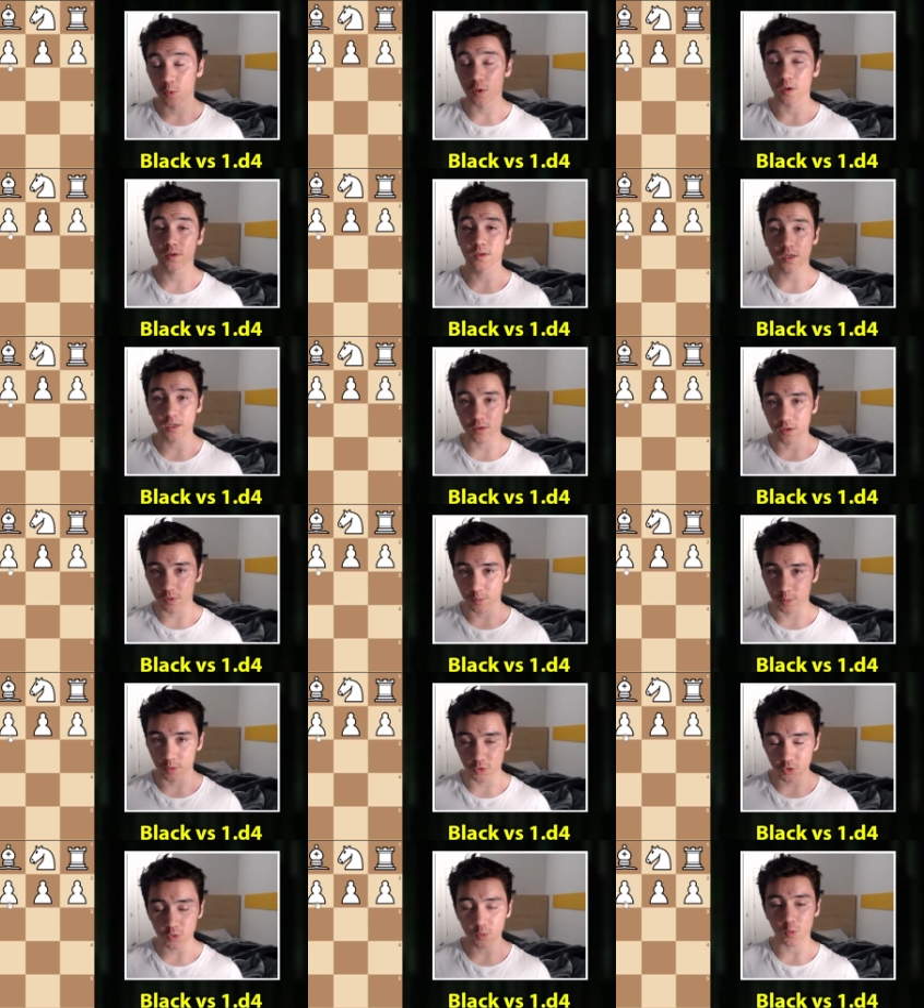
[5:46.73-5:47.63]
We're saying this
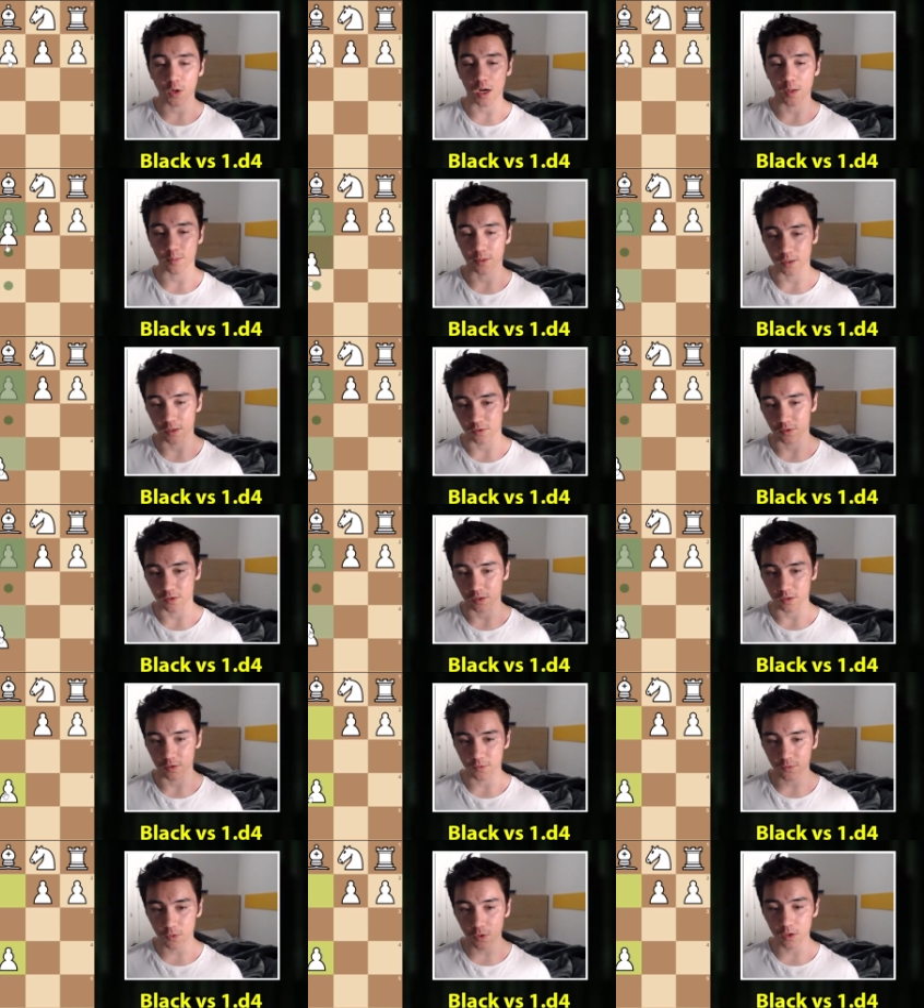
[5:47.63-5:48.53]
position, white plays
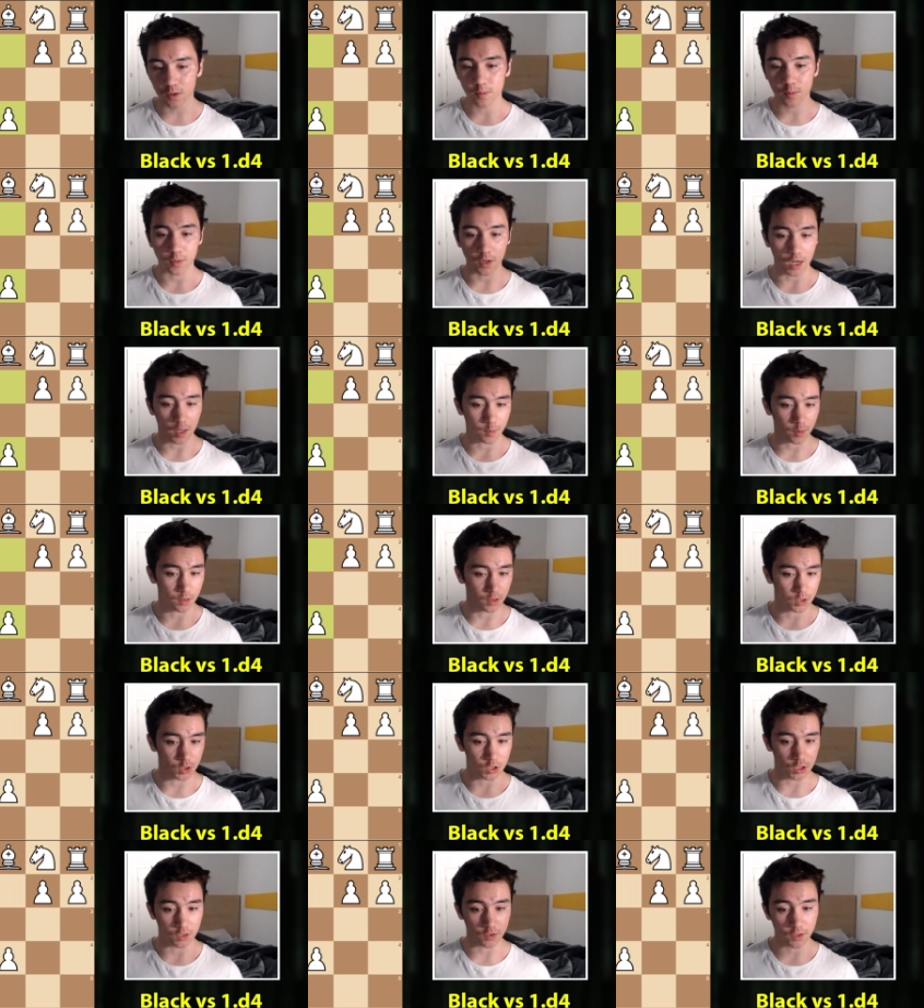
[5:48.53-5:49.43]
c4, black plays
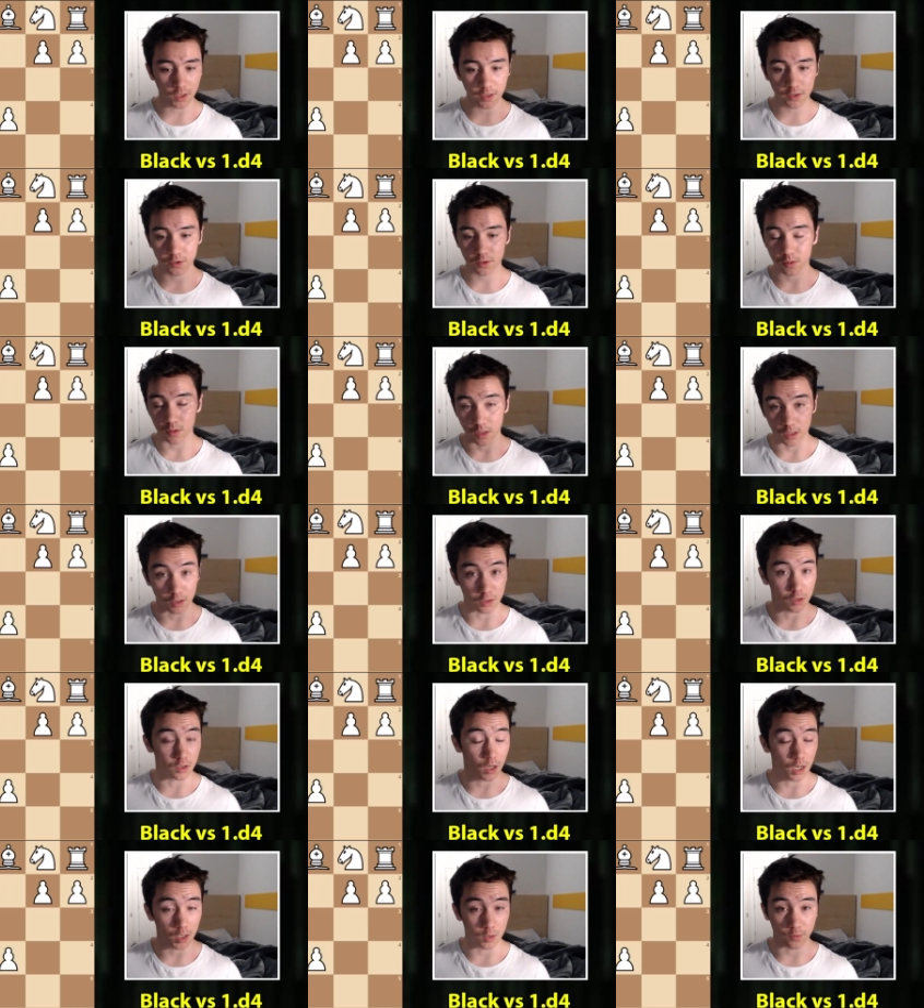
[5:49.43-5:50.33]
g6, in
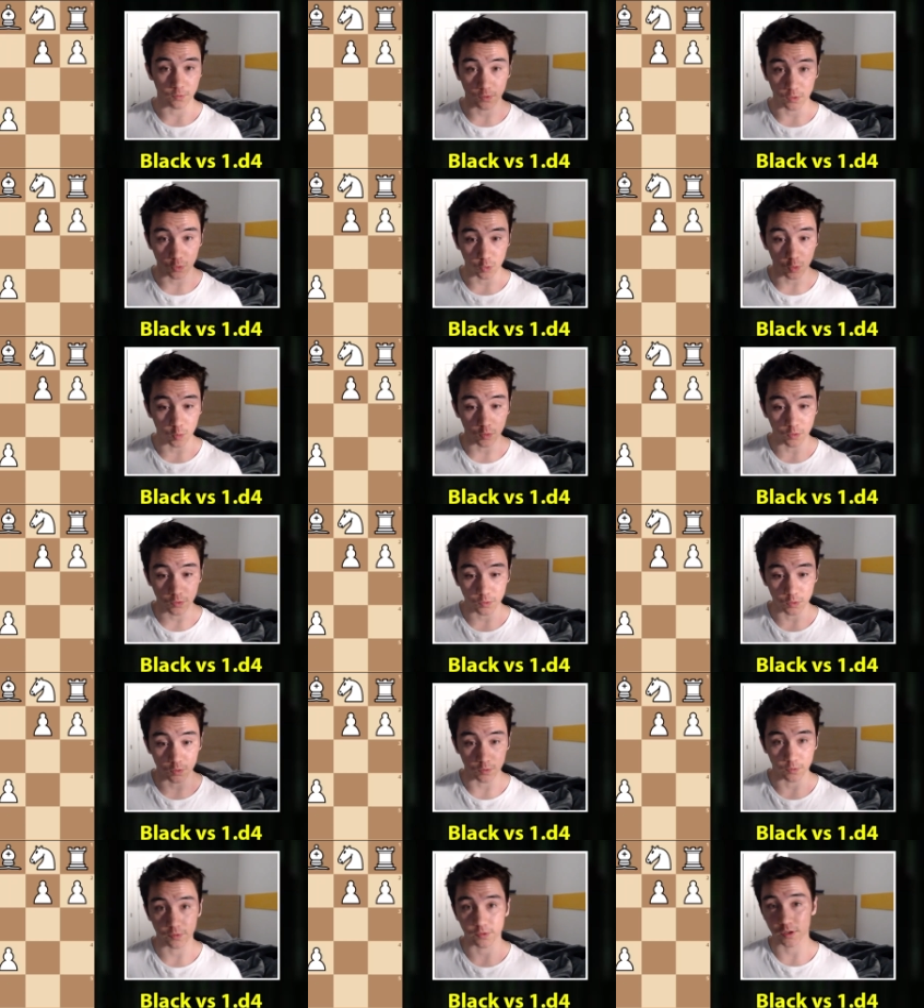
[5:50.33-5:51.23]
line with the normal
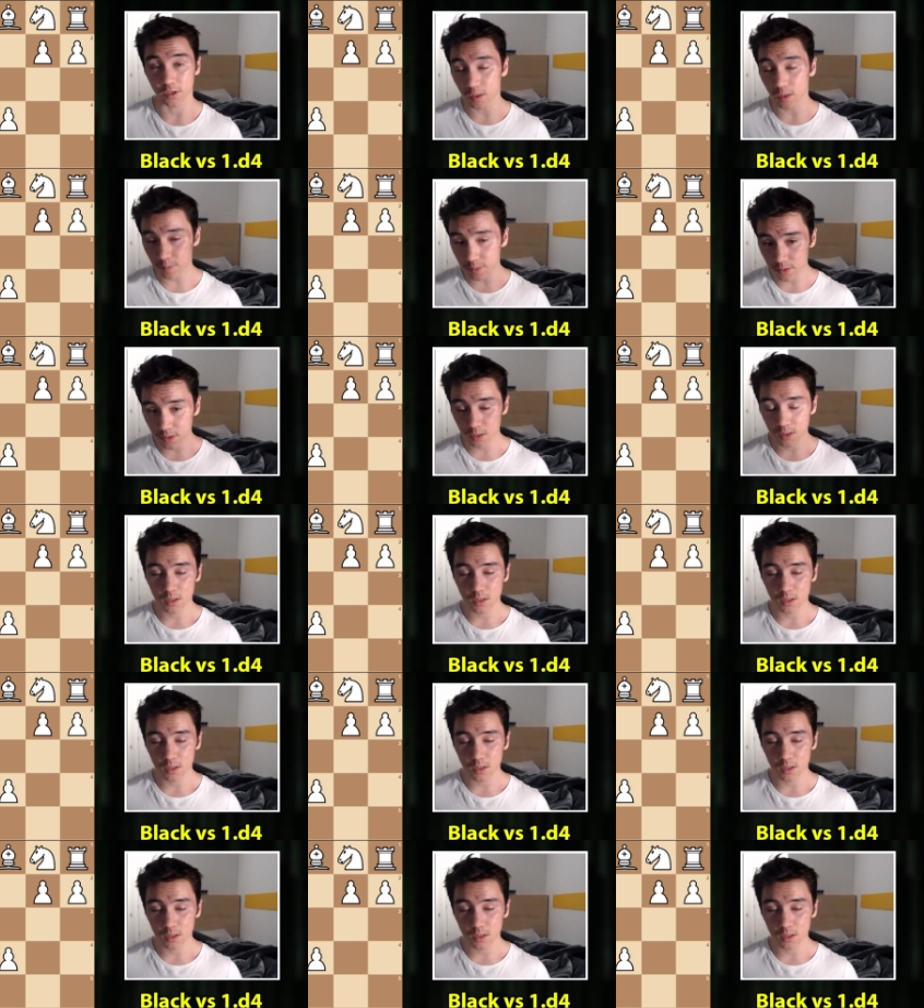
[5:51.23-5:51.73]
sort of setup.